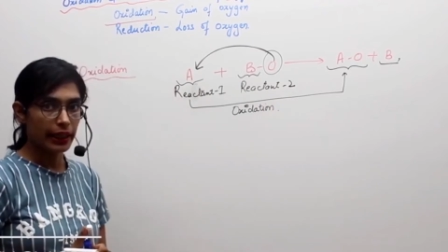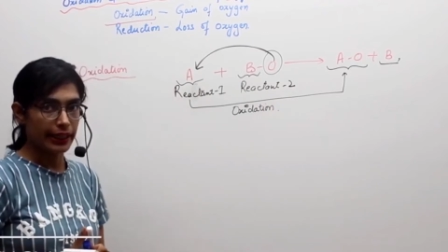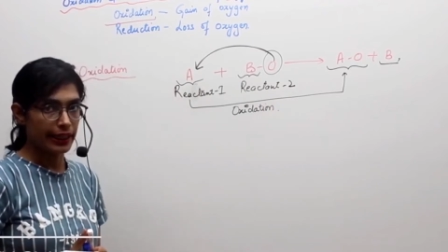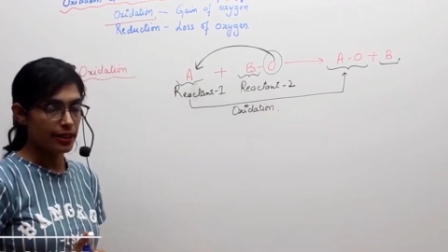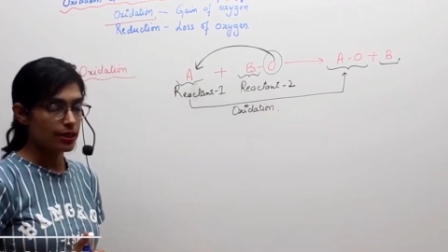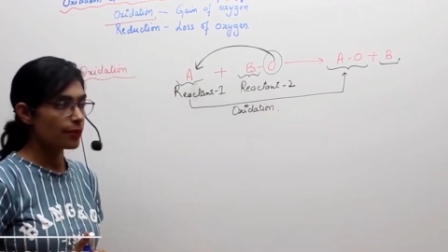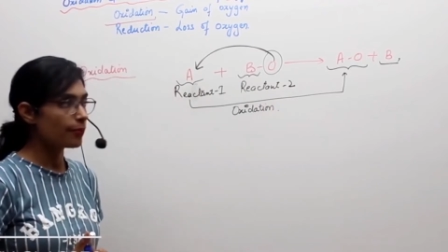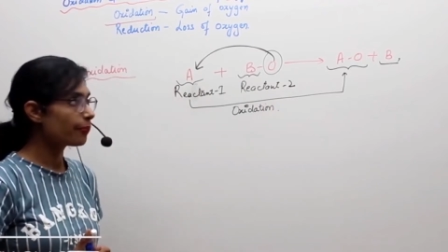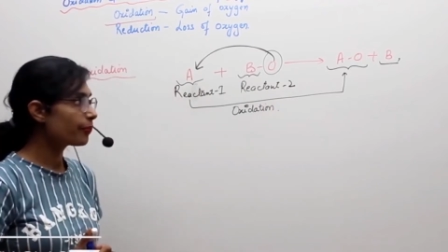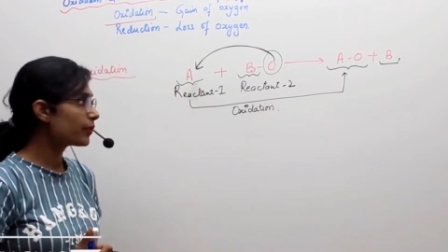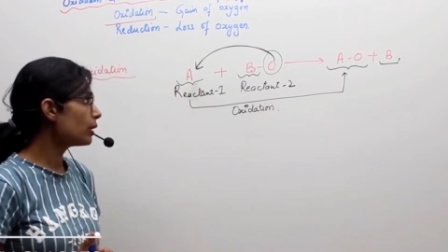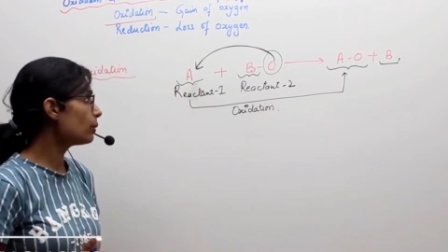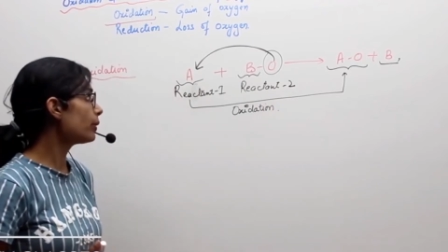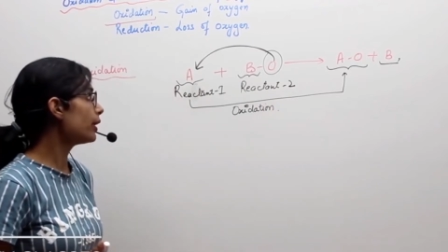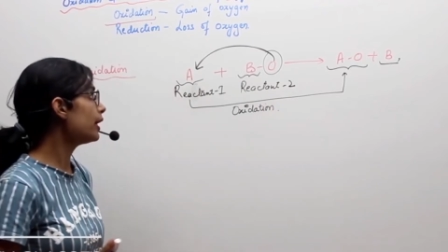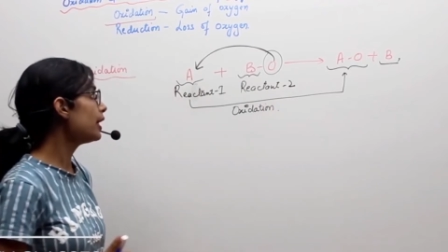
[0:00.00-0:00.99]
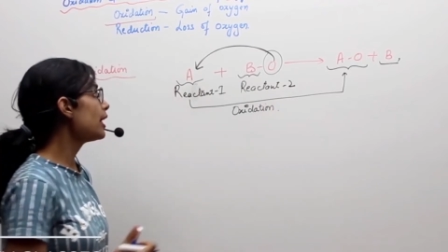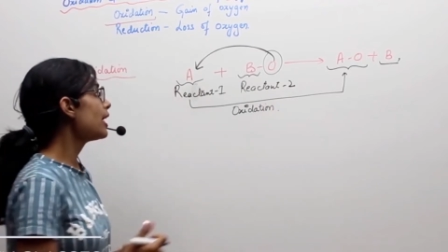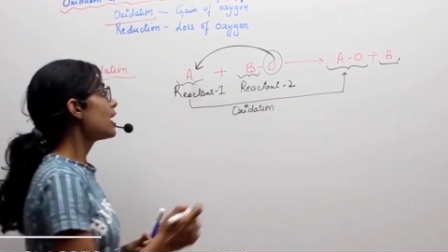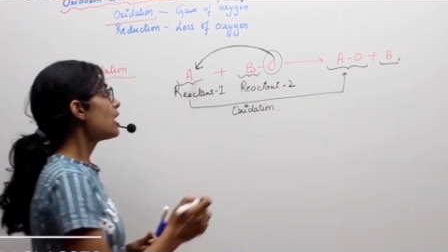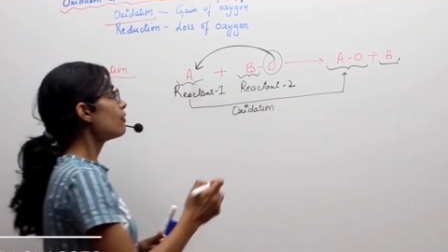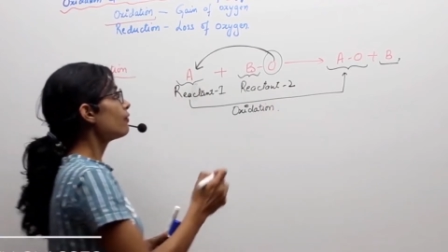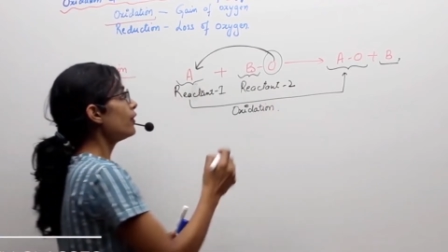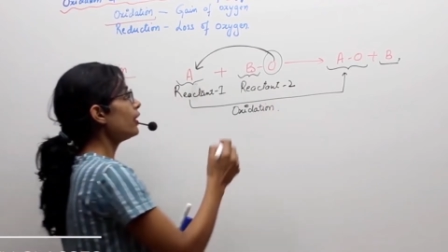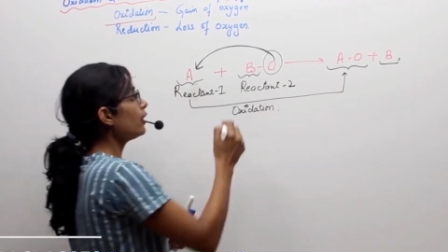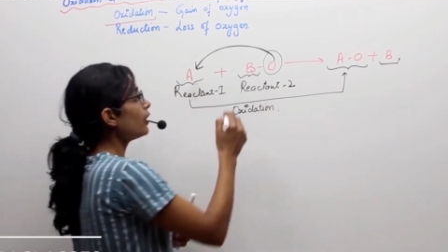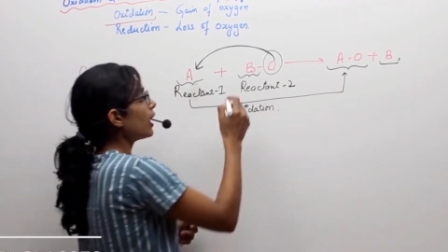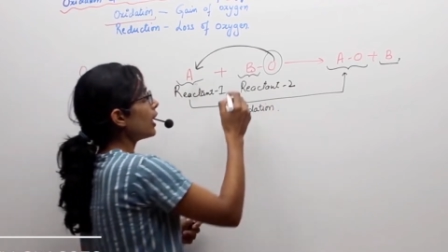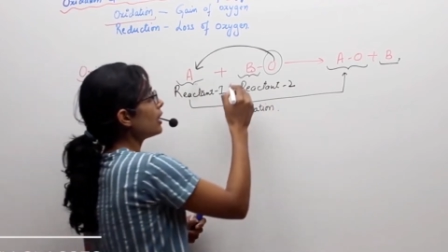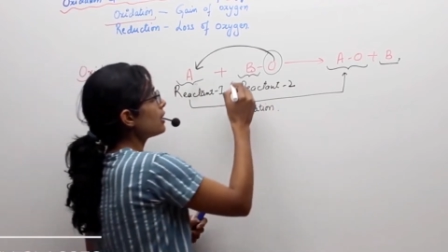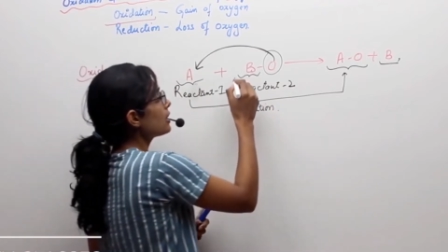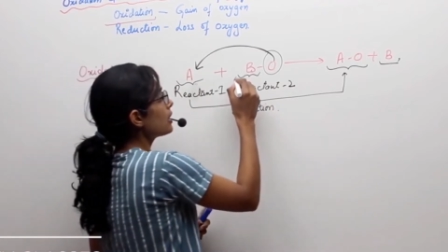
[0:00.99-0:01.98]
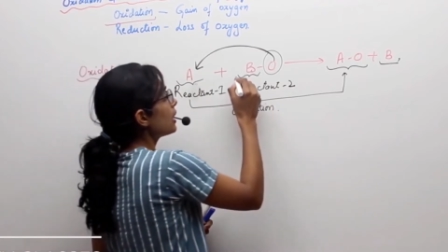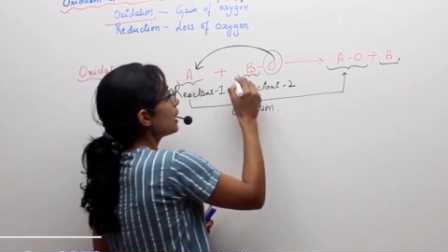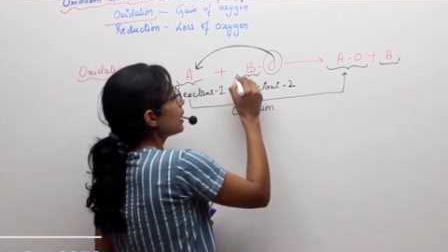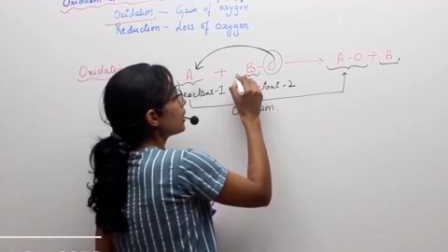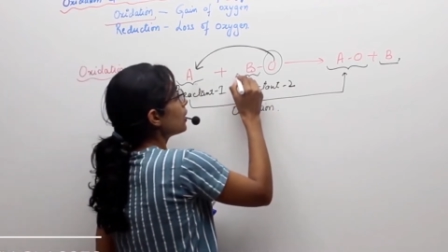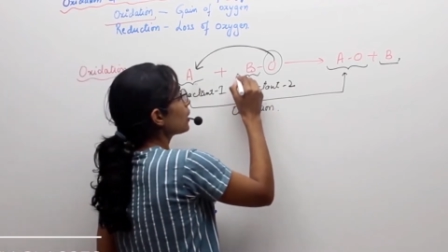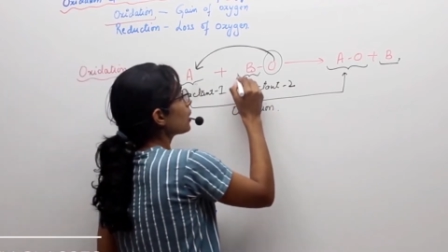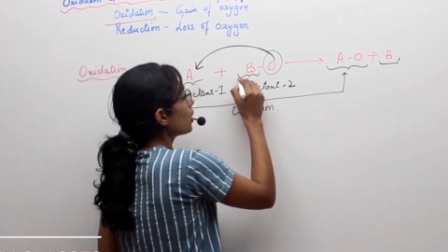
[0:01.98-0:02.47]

in it. Okay, whereas the